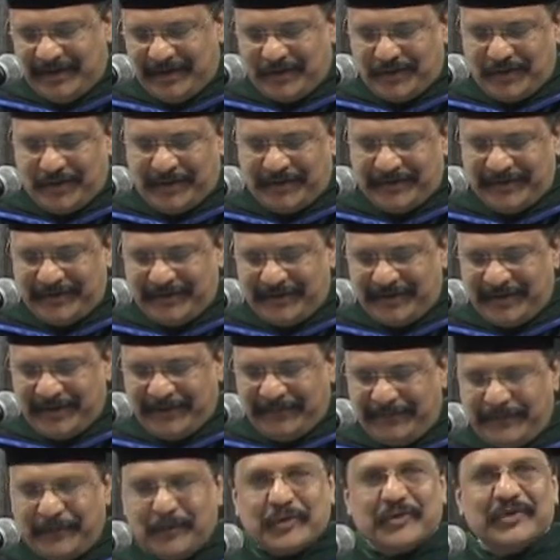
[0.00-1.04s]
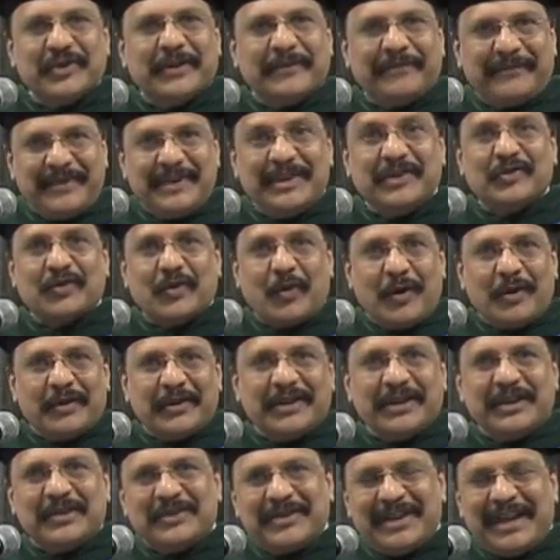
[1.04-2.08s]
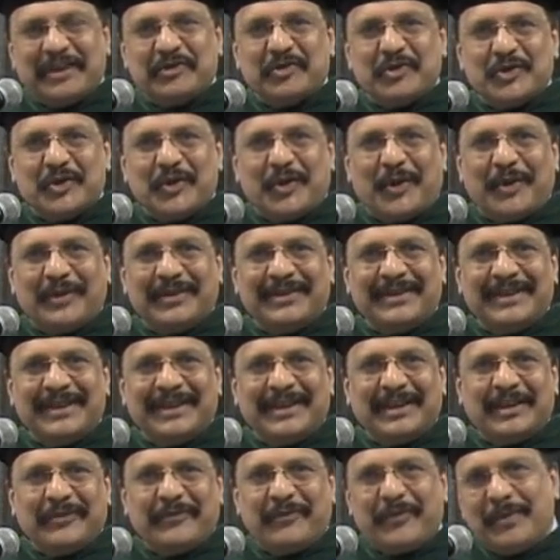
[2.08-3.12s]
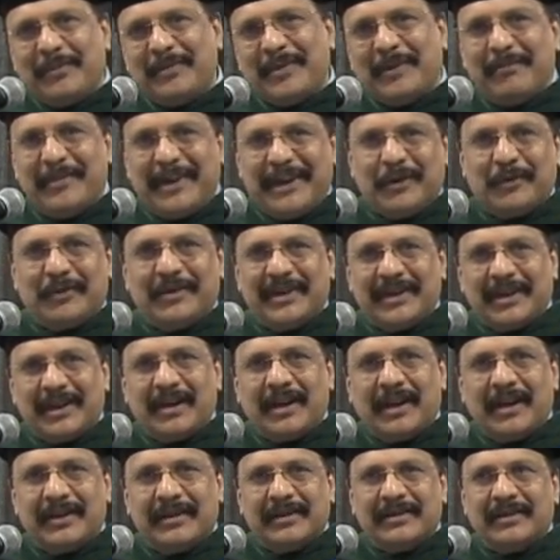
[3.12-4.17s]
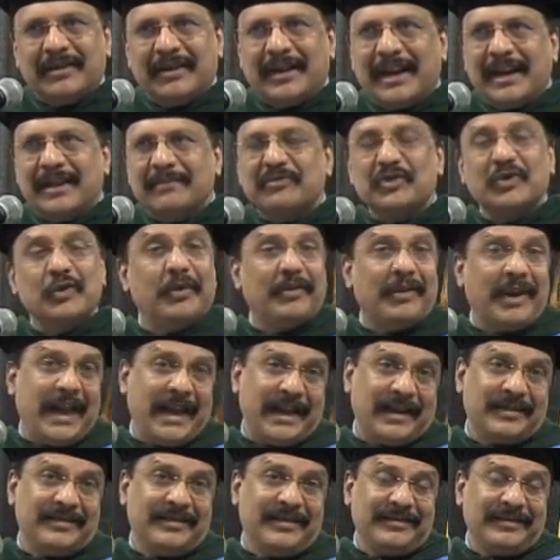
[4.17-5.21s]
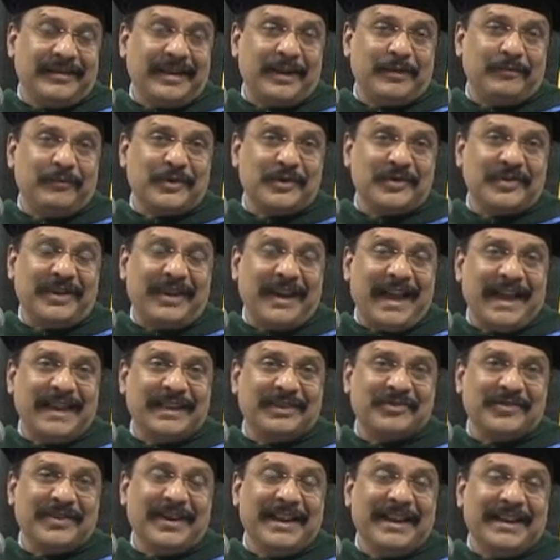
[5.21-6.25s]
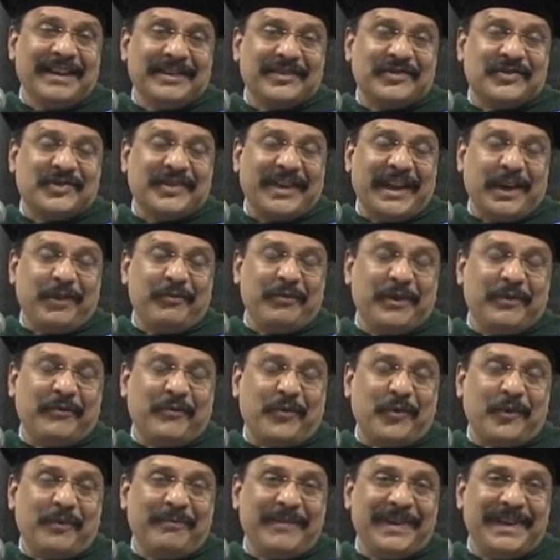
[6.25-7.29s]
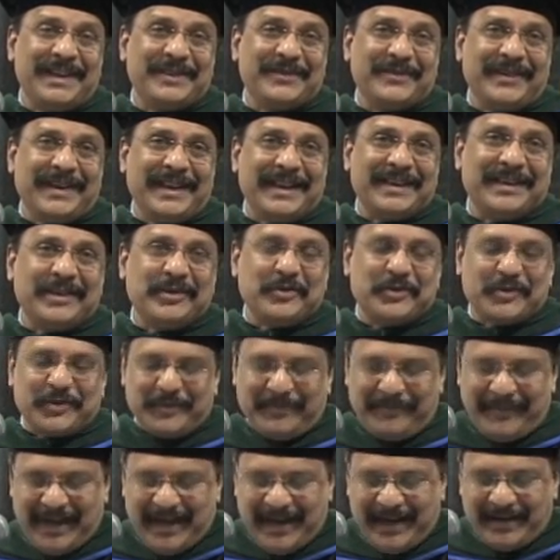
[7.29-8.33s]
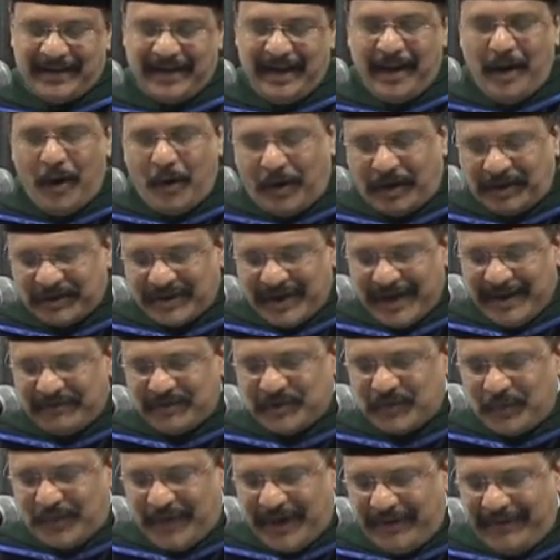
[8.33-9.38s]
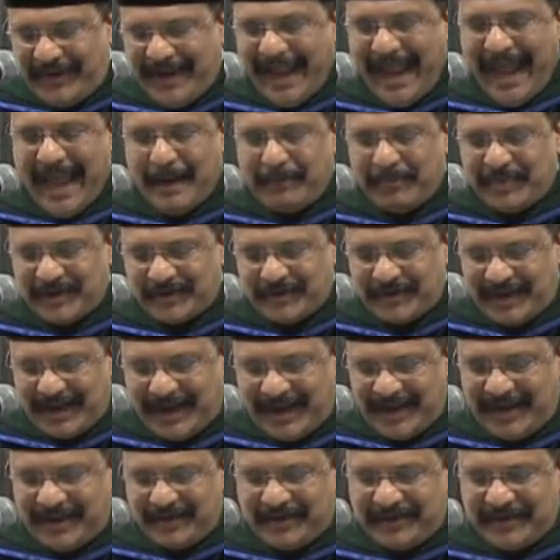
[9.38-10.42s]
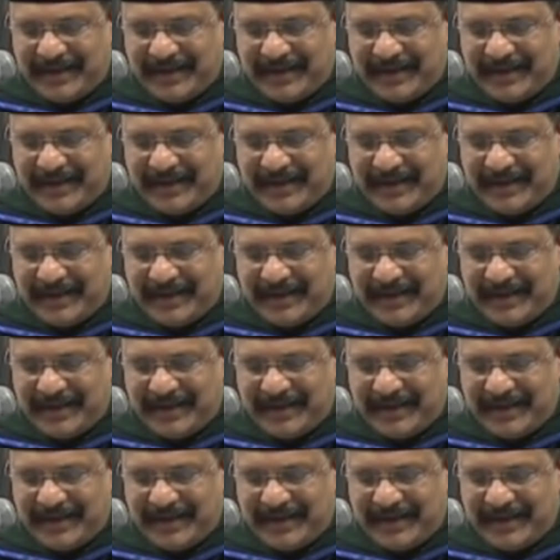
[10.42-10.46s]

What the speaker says: Dr. Afroz Hafiz already touched on from the Mayo Clinic article. And I'm so glad that was a nice segue for me to get into. And also I was very happy to hear